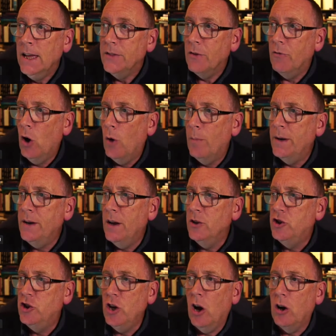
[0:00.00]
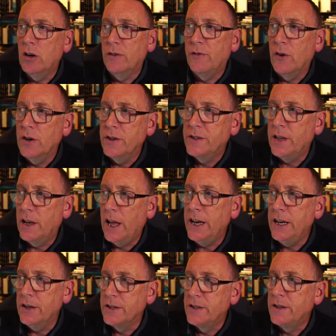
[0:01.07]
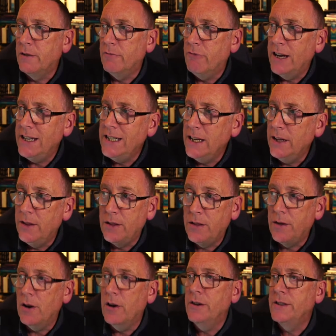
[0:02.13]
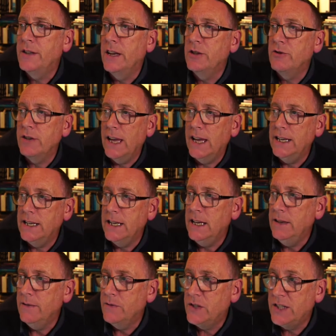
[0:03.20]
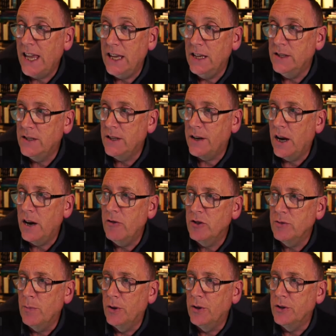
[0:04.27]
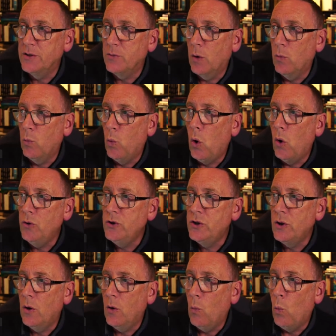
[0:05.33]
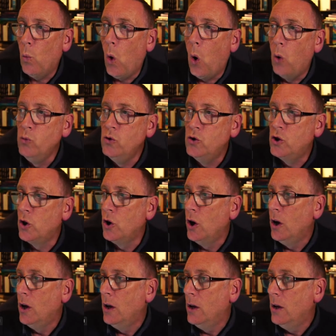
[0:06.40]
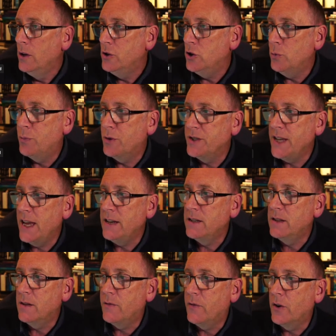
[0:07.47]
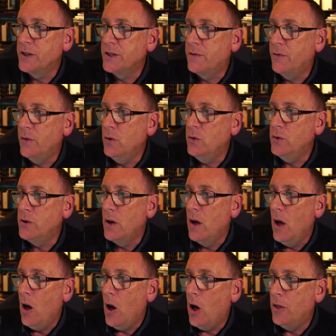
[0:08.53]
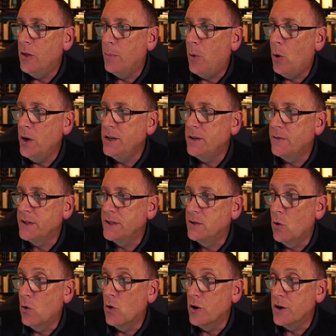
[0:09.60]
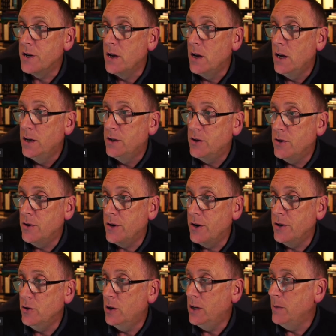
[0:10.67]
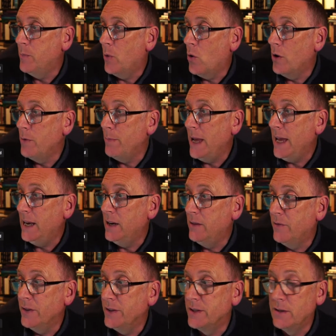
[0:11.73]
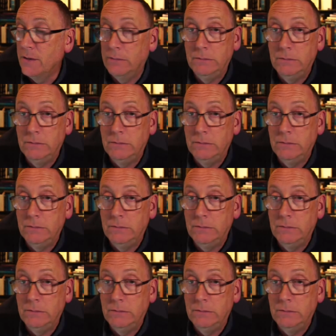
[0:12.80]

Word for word: The Roman geographer Solinus, writing in the 3rd century AD, says that Irish mothers were wont, wont to present the first food on the point of a sword to their newly born male infants.